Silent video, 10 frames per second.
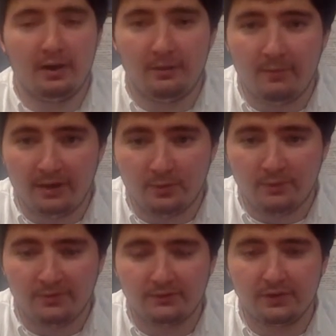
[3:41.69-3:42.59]
men and
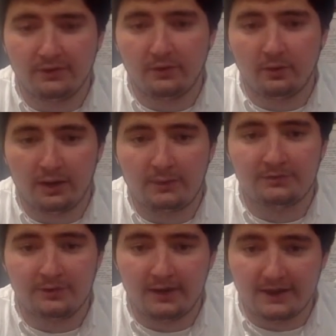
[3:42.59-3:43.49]
women in the Nordheim to
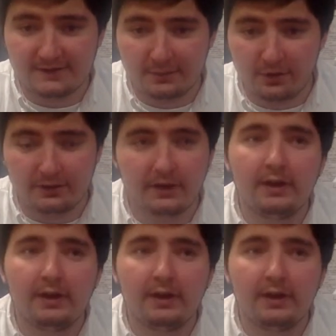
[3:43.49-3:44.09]
the Nazi Party.